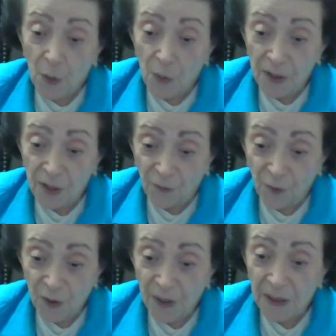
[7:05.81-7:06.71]
there were
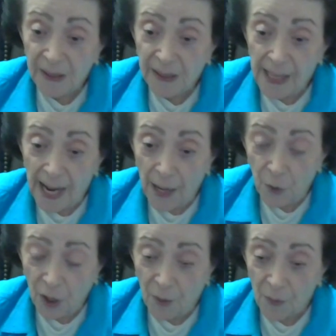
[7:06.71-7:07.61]
differences in
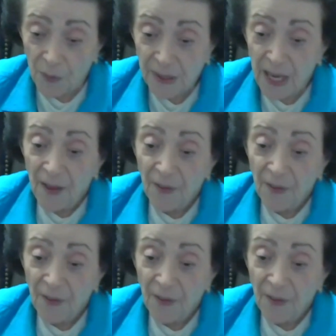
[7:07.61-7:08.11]
outcomes,